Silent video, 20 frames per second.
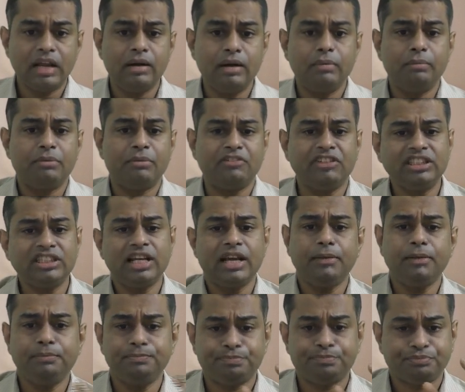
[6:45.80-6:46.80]
Pavan
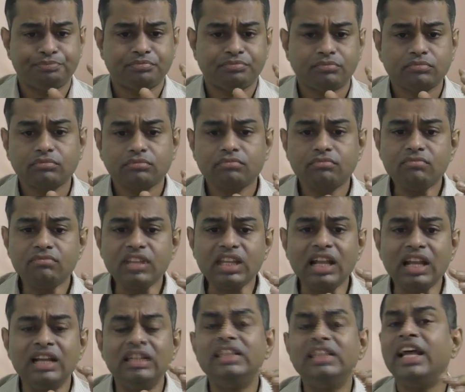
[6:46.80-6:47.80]
sir,
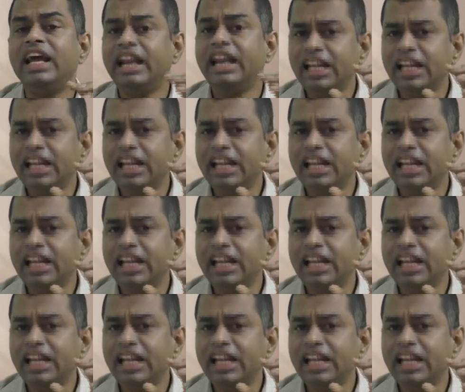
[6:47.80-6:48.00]
there